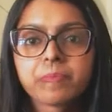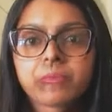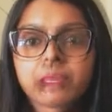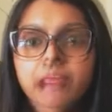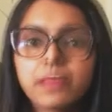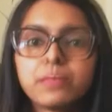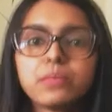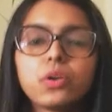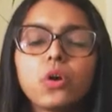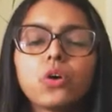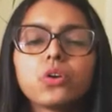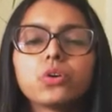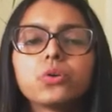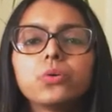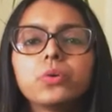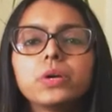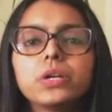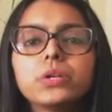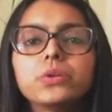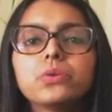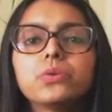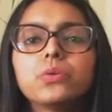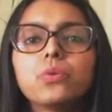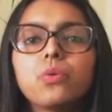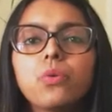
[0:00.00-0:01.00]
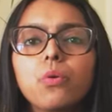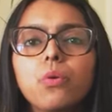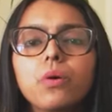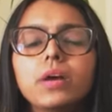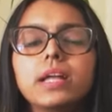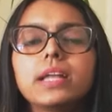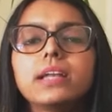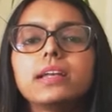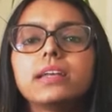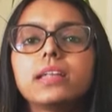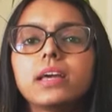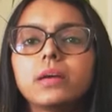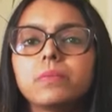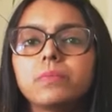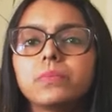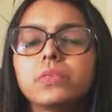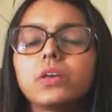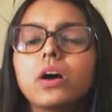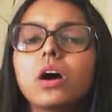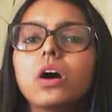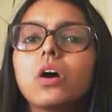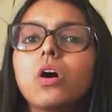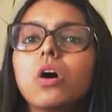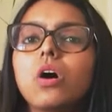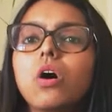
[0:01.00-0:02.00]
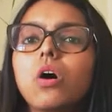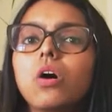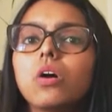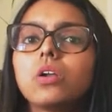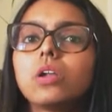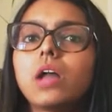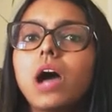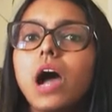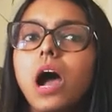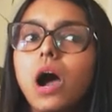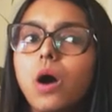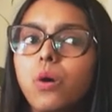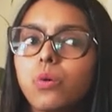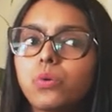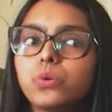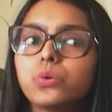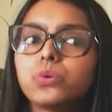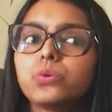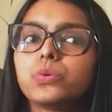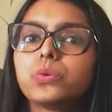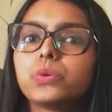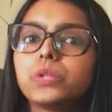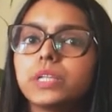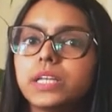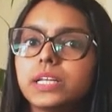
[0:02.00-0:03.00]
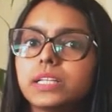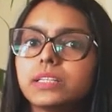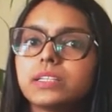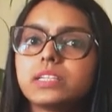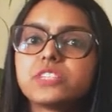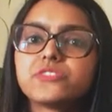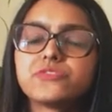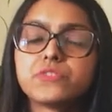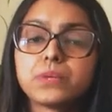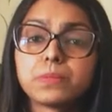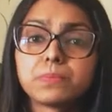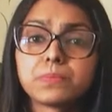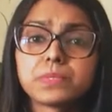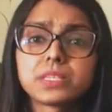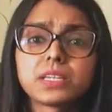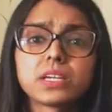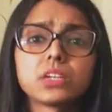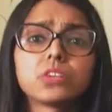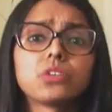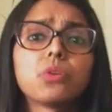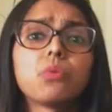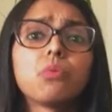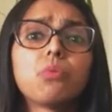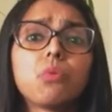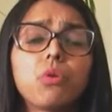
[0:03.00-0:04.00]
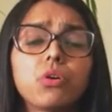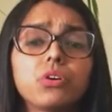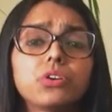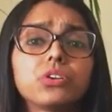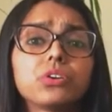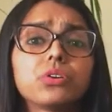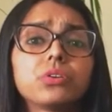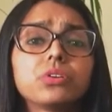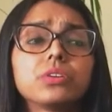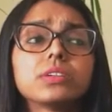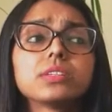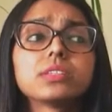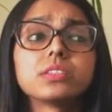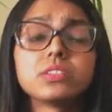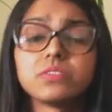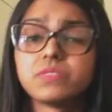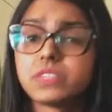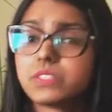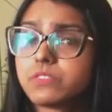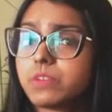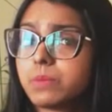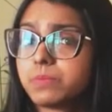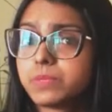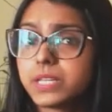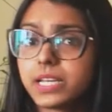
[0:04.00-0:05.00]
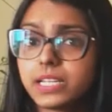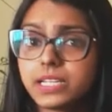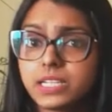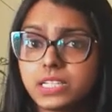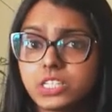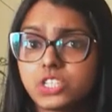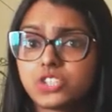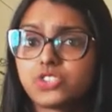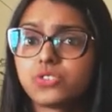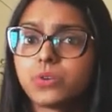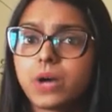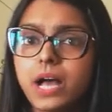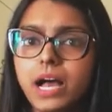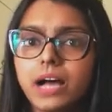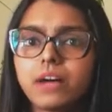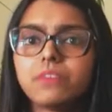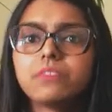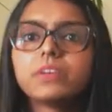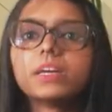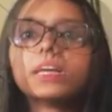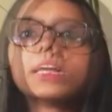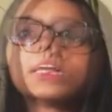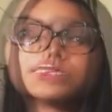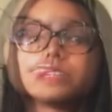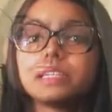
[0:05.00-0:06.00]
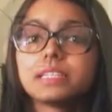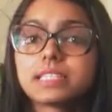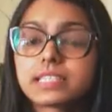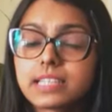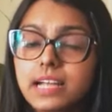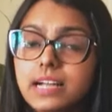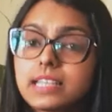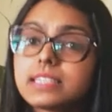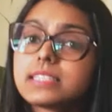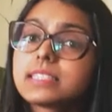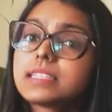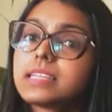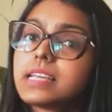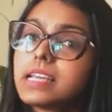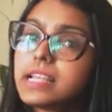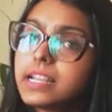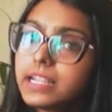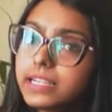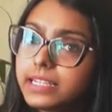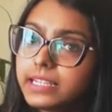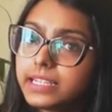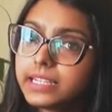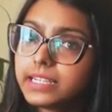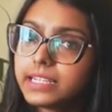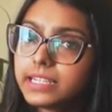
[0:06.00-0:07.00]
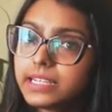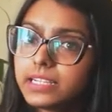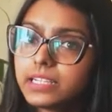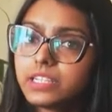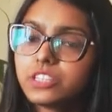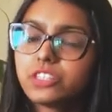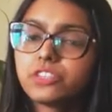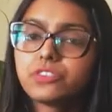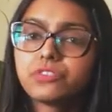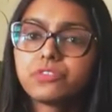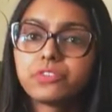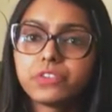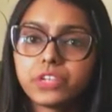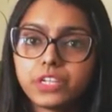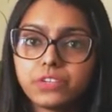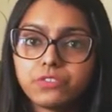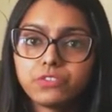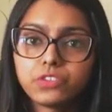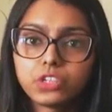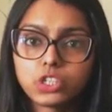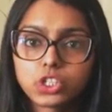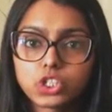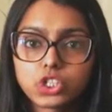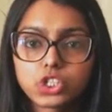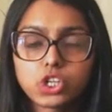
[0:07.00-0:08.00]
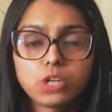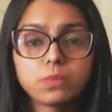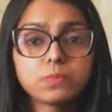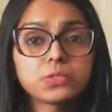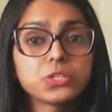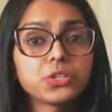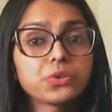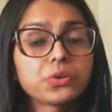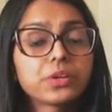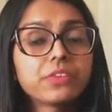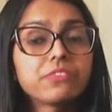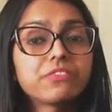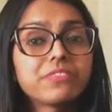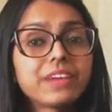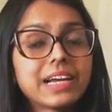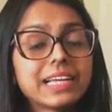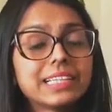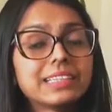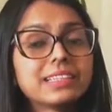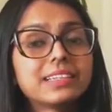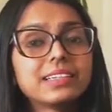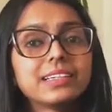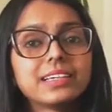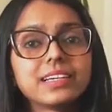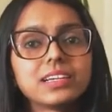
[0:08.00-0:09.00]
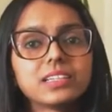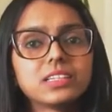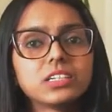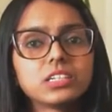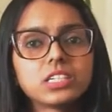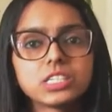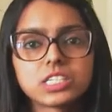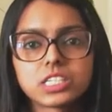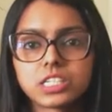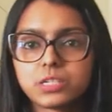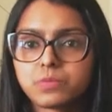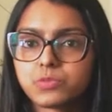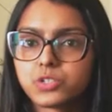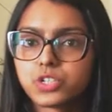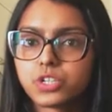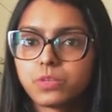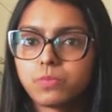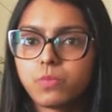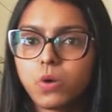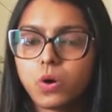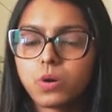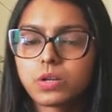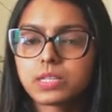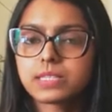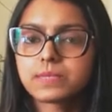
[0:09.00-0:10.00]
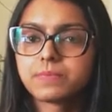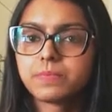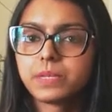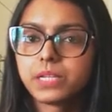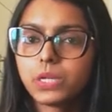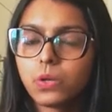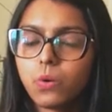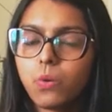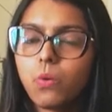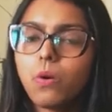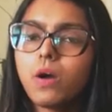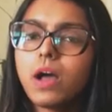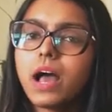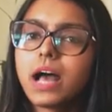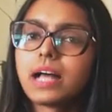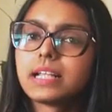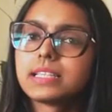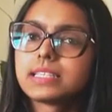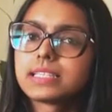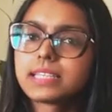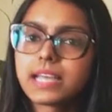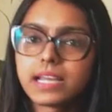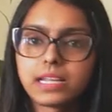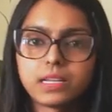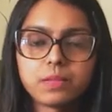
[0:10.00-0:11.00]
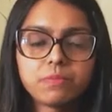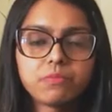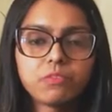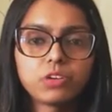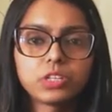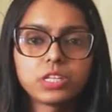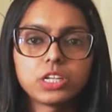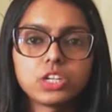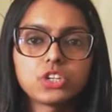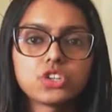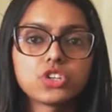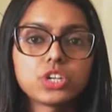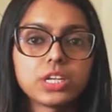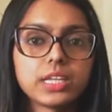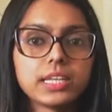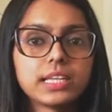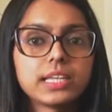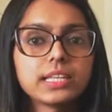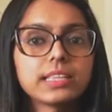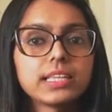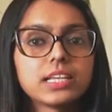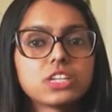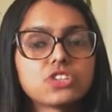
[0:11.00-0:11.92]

I'm not going to go in depth on how to create this website or what your service website needs to have. Discussed in detail in the free workshop, so you can find the link in the description box below and sign up for that training.